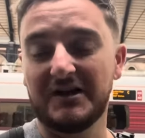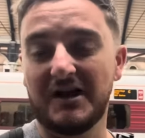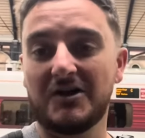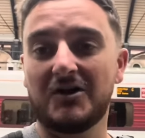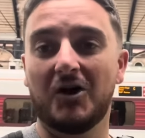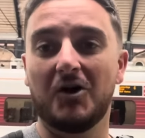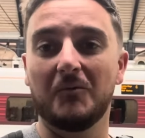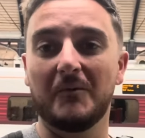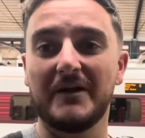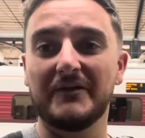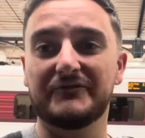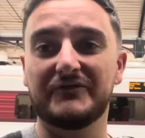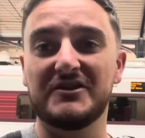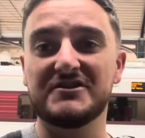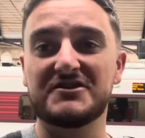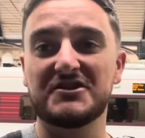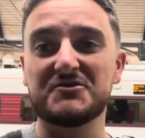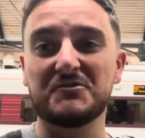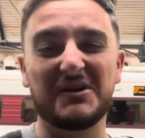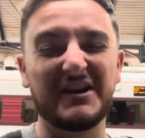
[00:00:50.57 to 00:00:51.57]
I can't wait for this.
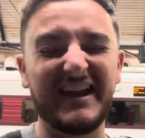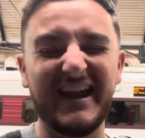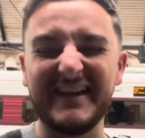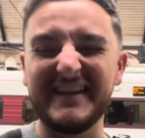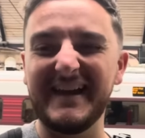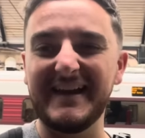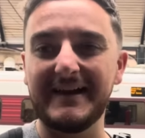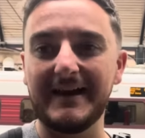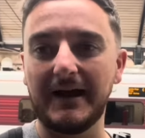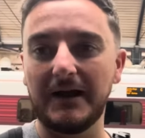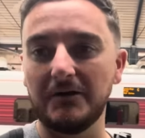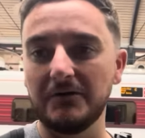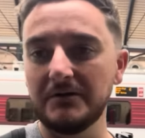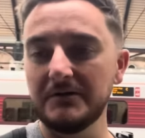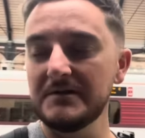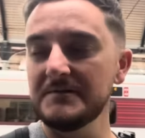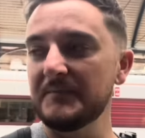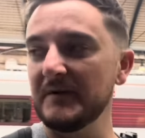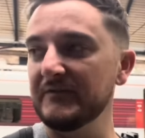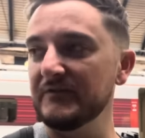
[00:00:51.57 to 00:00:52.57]
I just want to get there now.
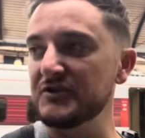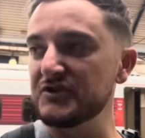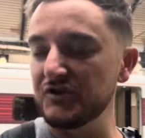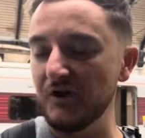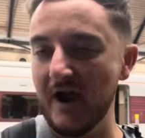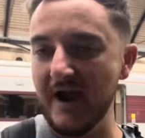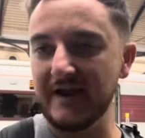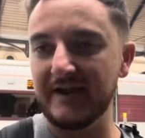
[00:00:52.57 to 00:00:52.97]
Bit of a trek.